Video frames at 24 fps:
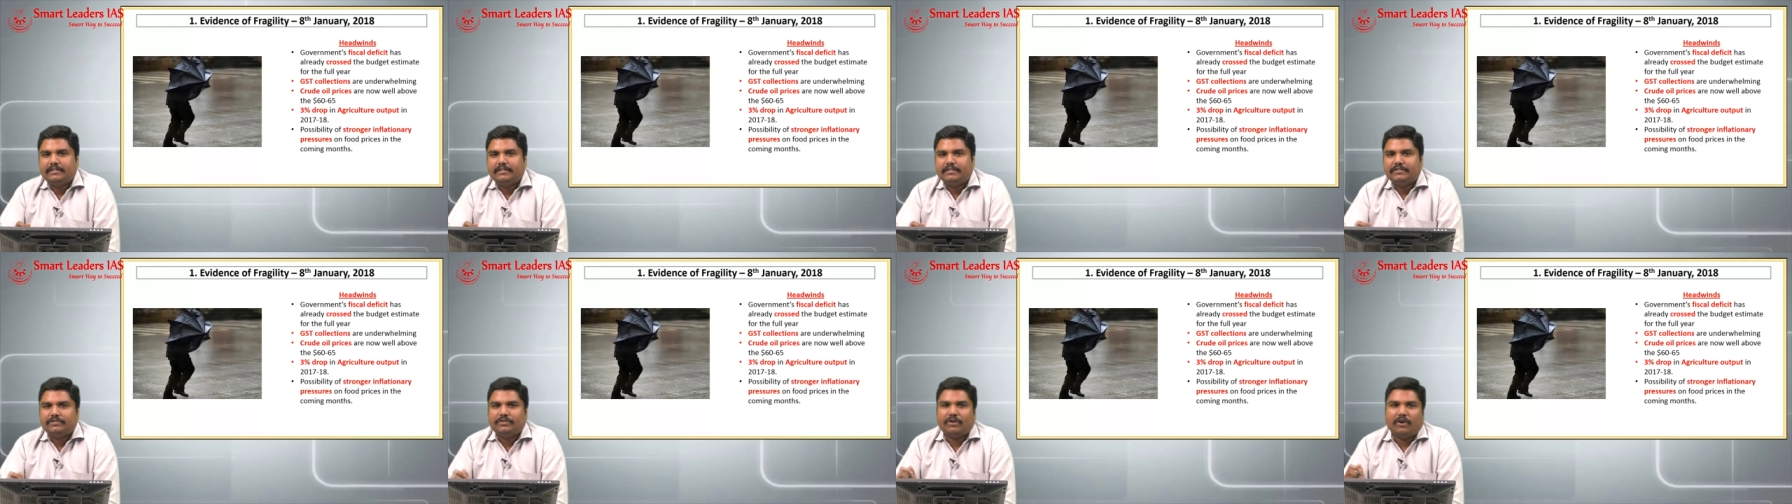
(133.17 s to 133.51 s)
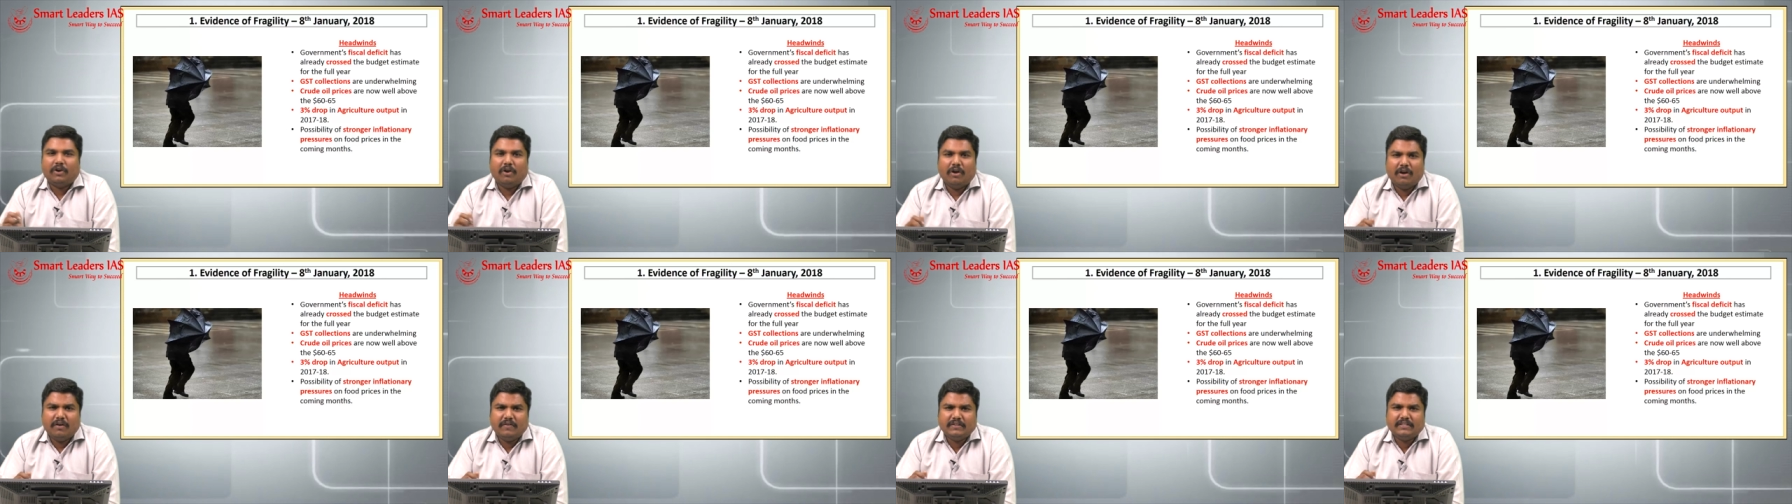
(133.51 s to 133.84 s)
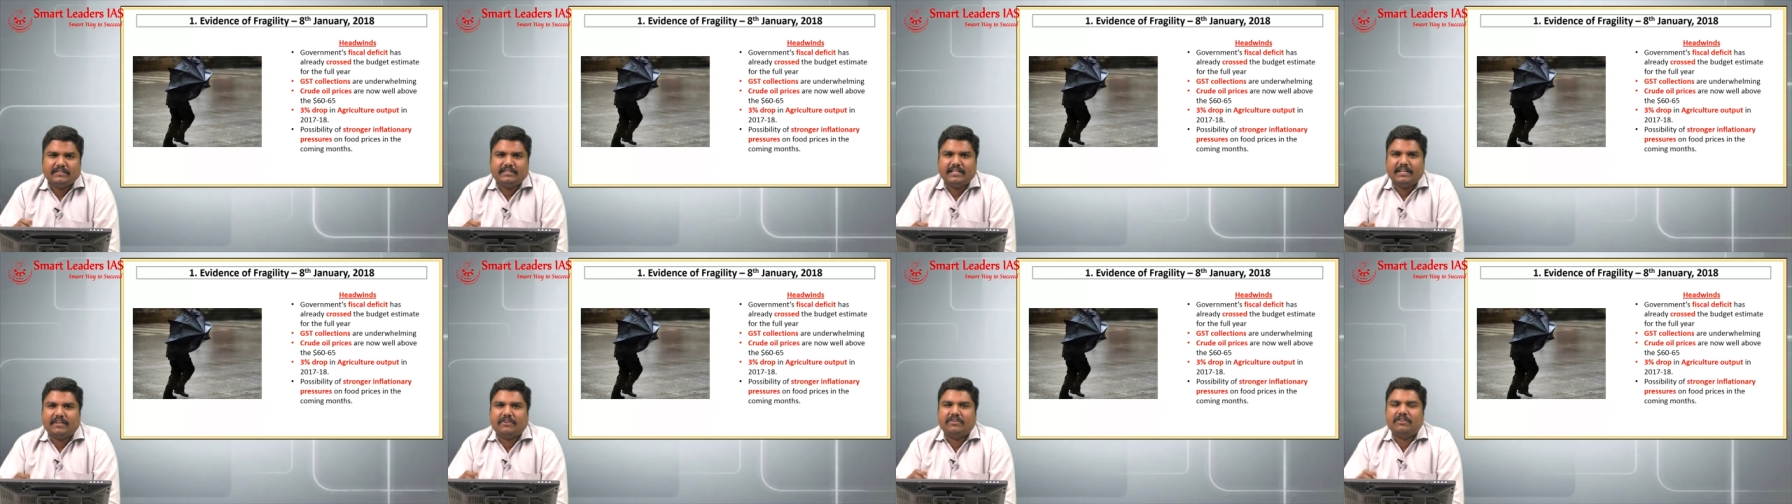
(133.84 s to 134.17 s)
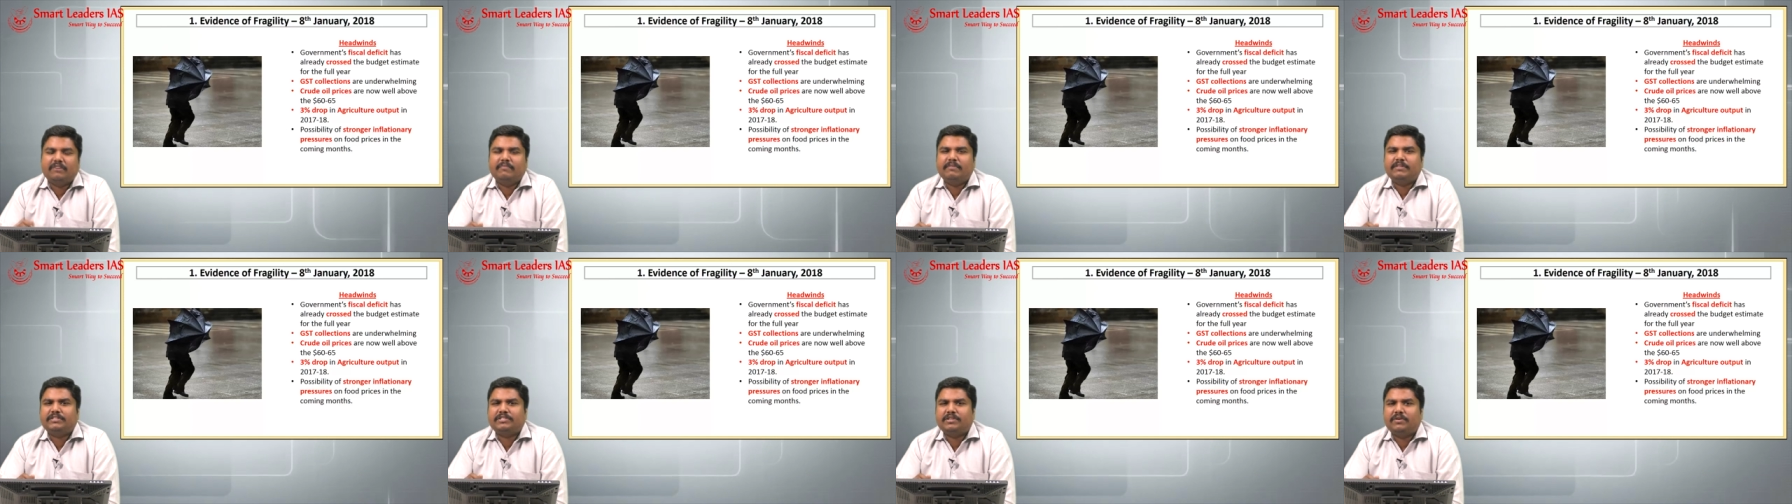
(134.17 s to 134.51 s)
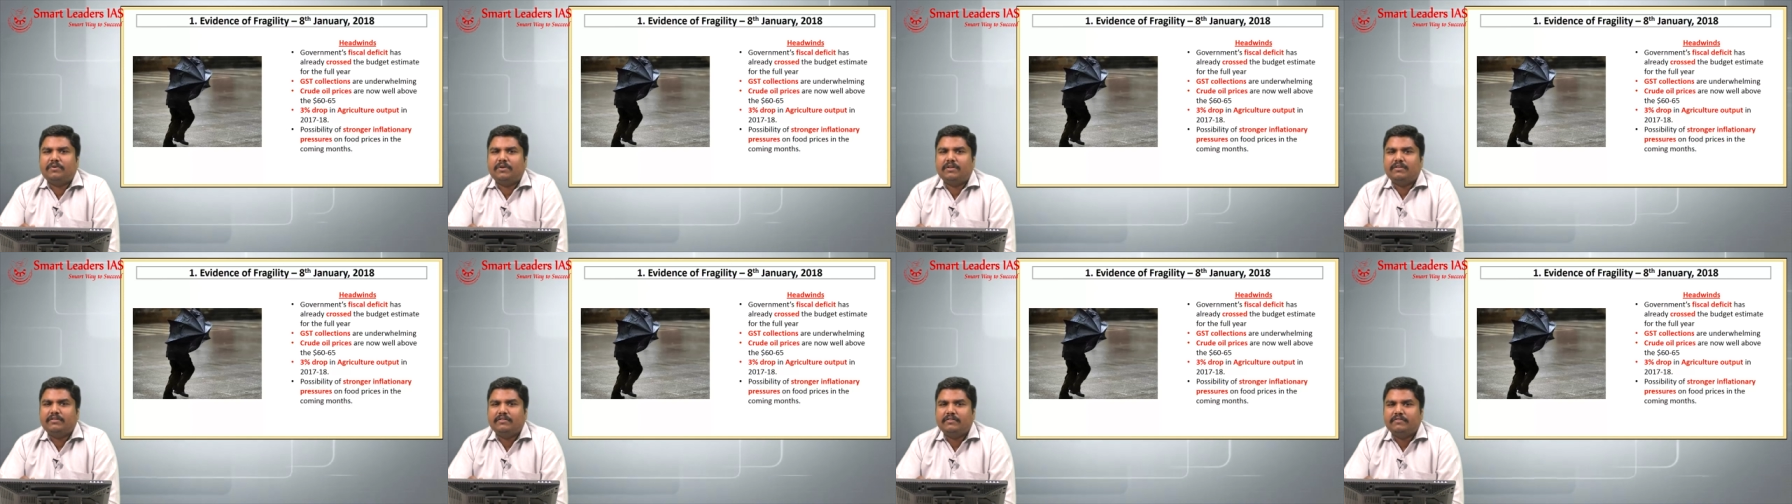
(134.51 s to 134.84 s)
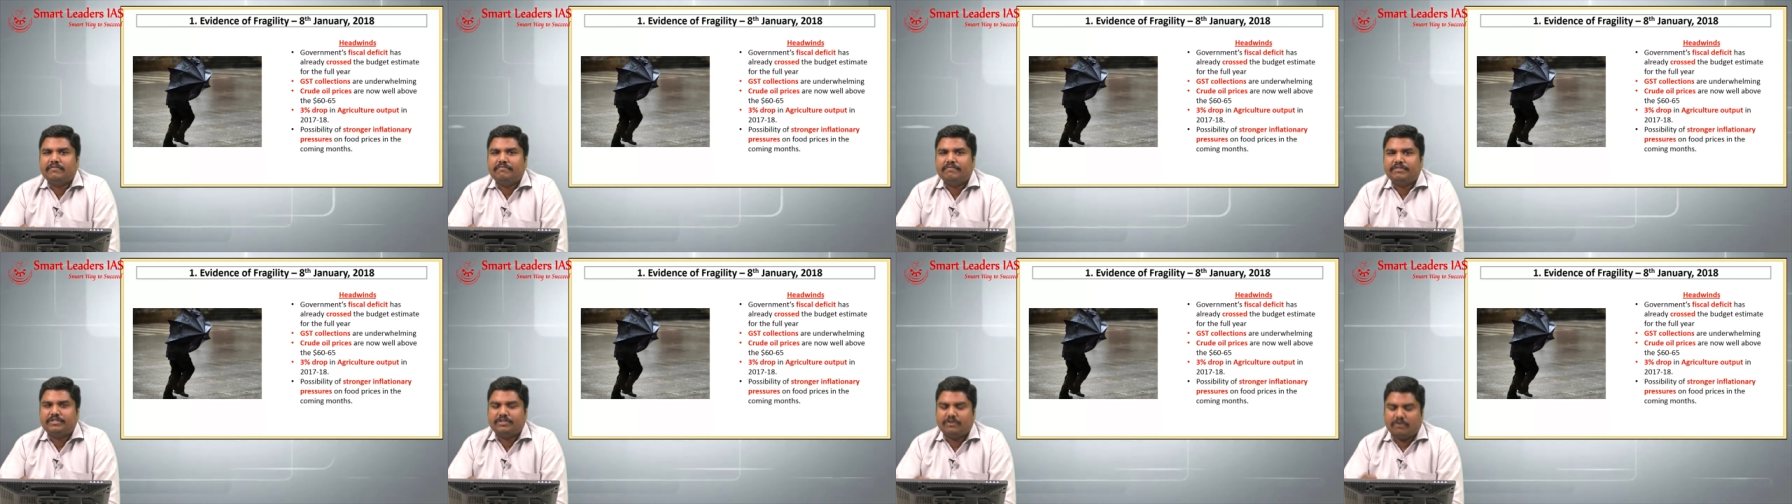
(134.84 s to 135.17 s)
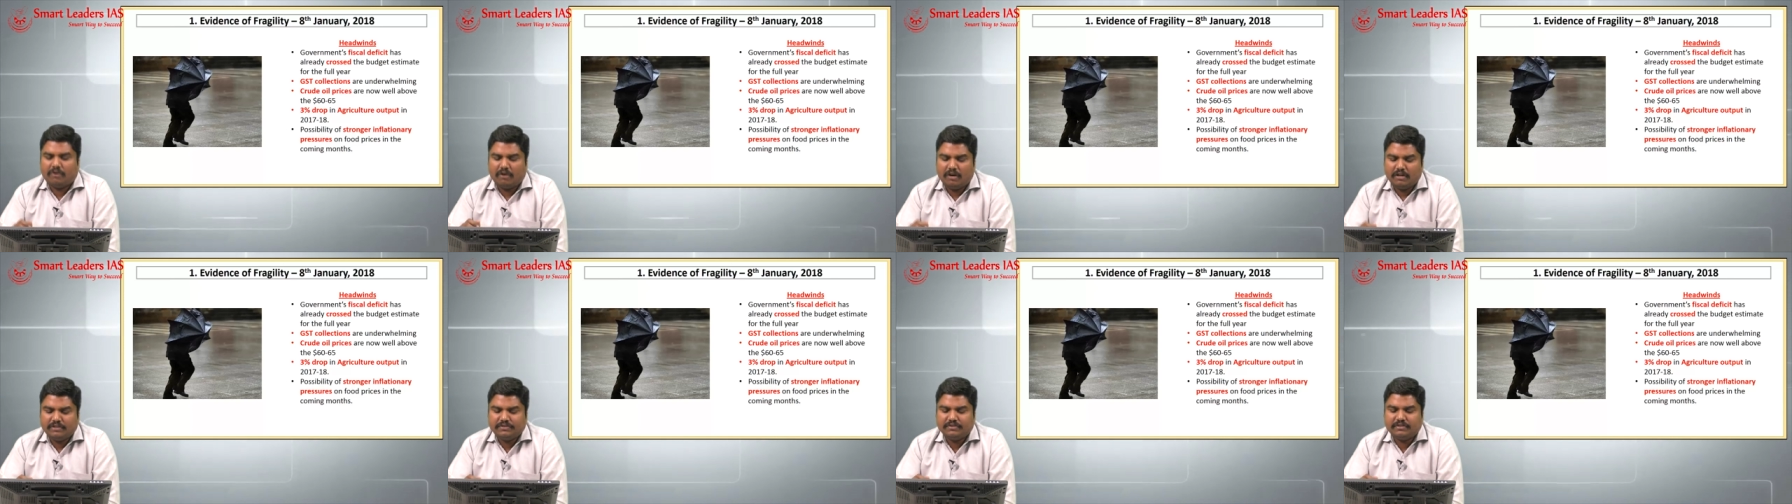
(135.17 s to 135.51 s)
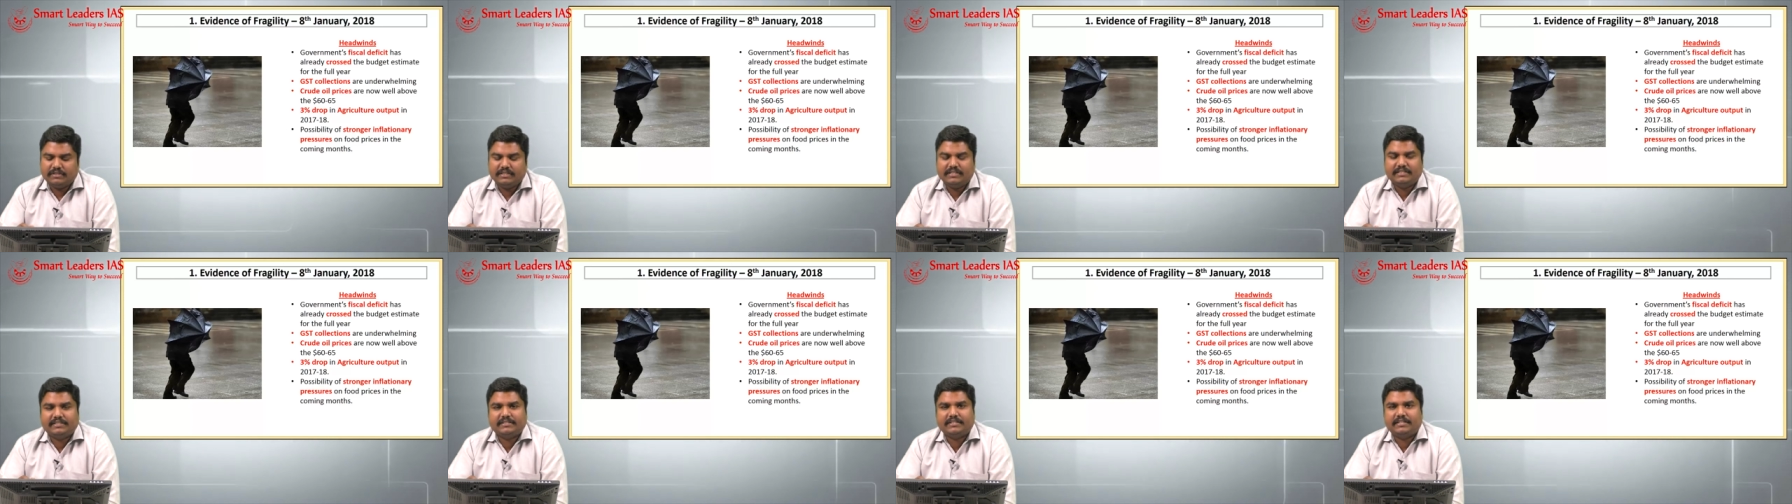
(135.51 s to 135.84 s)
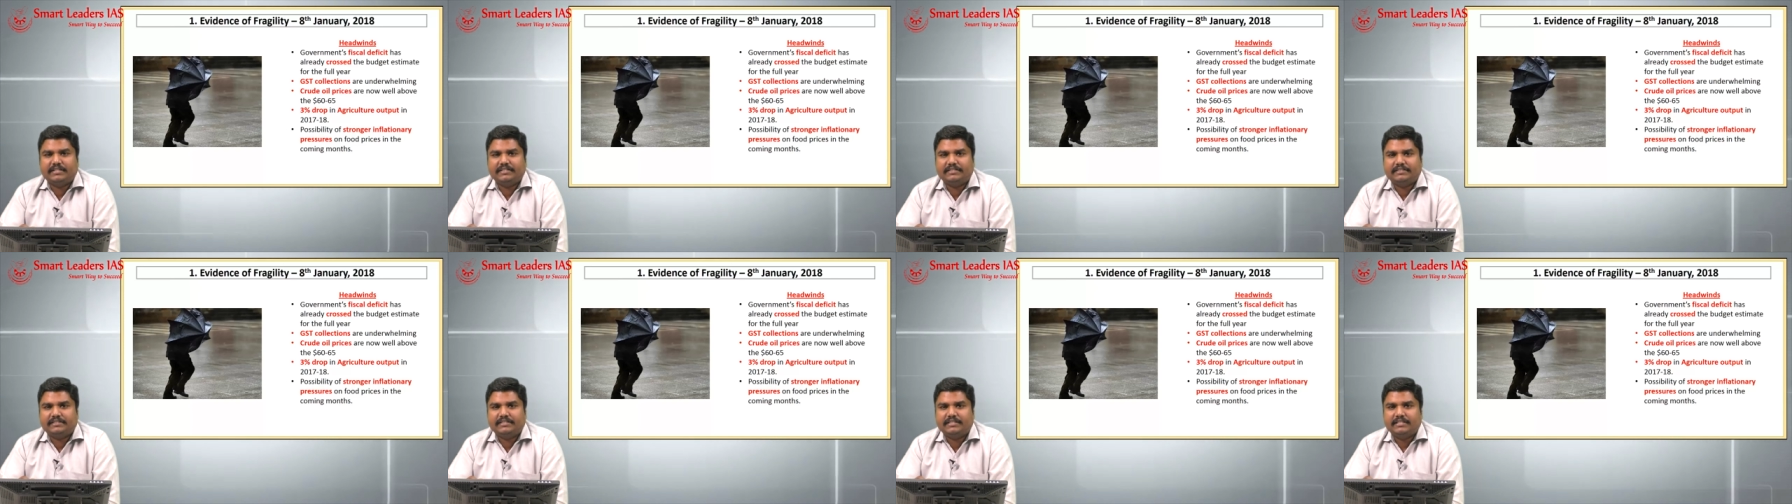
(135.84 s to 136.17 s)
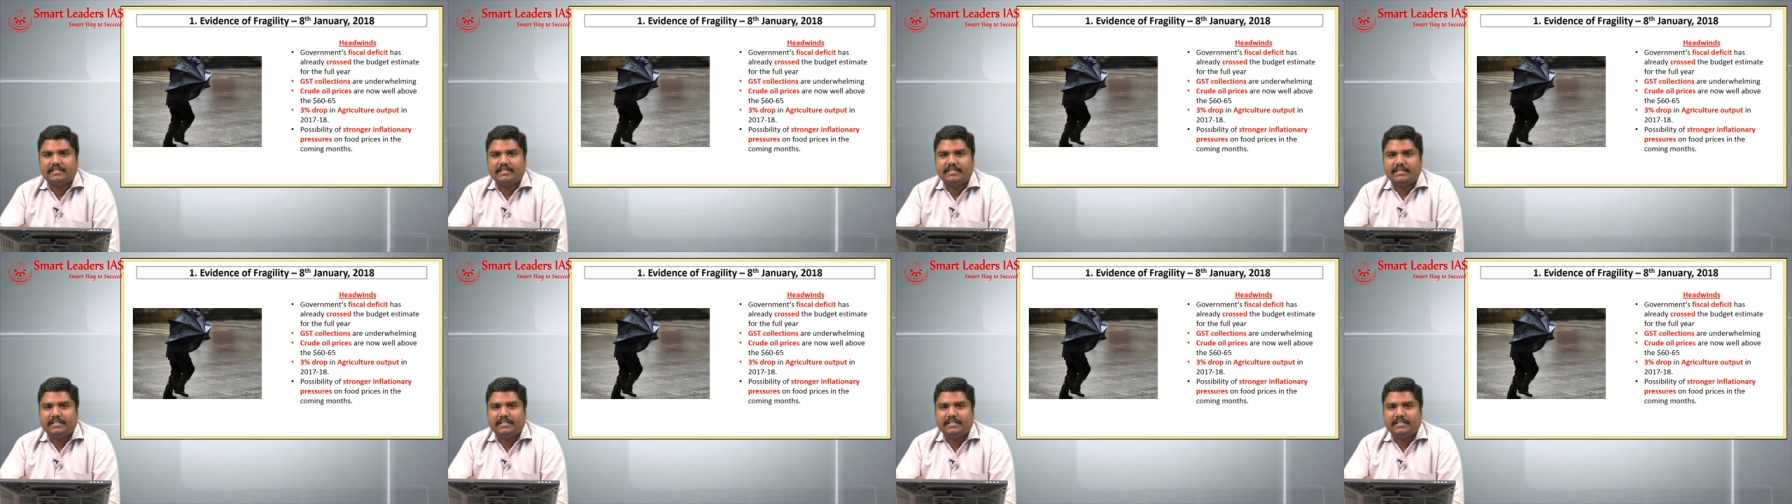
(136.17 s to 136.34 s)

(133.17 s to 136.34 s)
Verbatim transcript: So, along with this economic slowdown we should also discuss